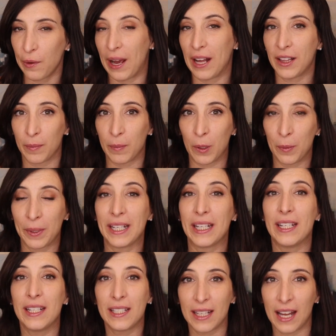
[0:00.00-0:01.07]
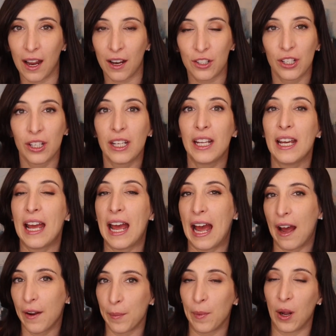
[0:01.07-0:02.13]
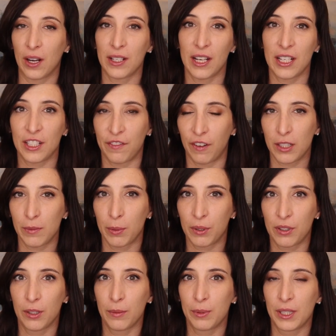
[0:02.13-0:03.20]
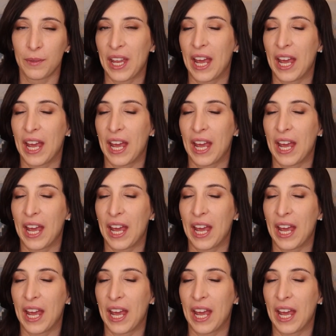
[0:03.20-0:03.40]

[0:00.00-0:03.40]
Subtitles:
at the moment is actually how to monetize Facebook groups,